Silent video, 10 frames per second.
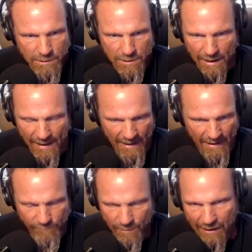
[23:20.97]

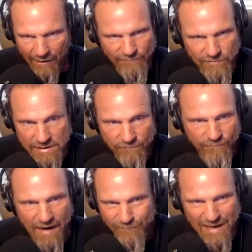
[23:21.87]
and I'll have to eat
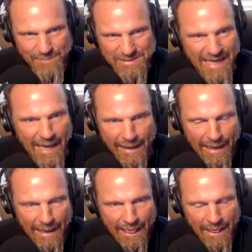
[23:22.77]
5 times a day.
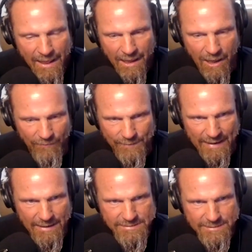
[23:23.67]
Other
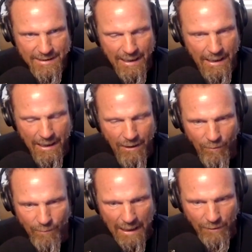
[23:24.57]
days
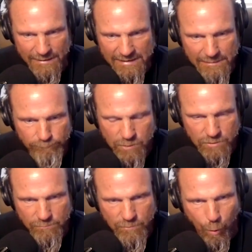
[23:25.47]
I'll eat
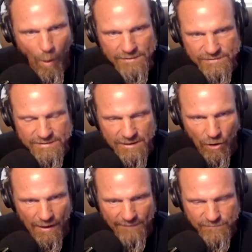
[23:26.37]
twice.
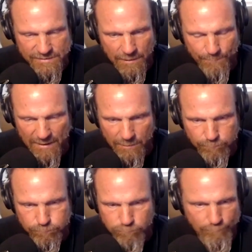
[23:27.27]
I'll have a big
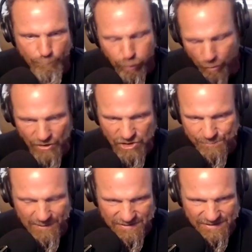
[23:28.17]
brunch
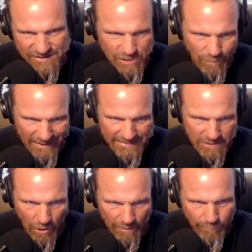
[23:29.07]
because it's too late to
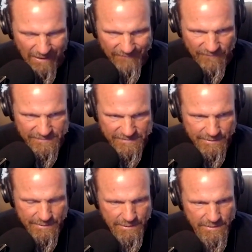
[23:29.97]
call it breakfast,
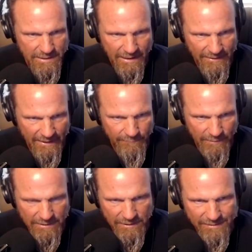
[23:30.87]
and then
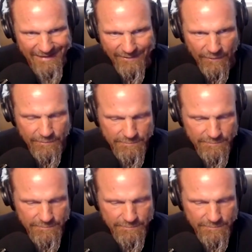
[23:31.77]
eat a dinner,